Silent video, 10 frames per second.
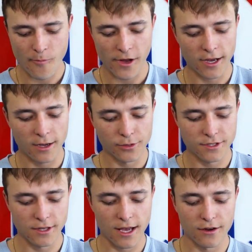
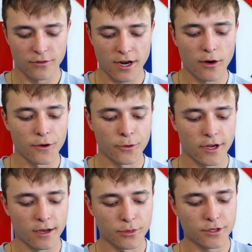accomplished a lot of what I want to
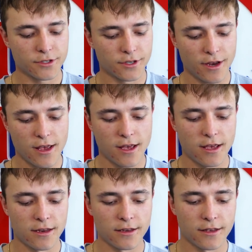accomplish
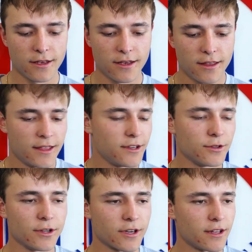and then
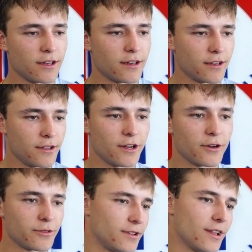you look in you
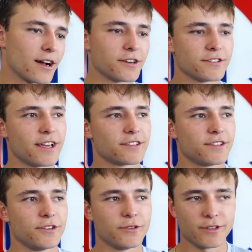know the lockers next
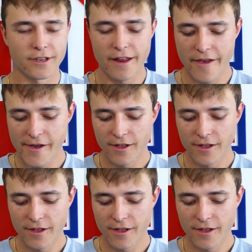to you and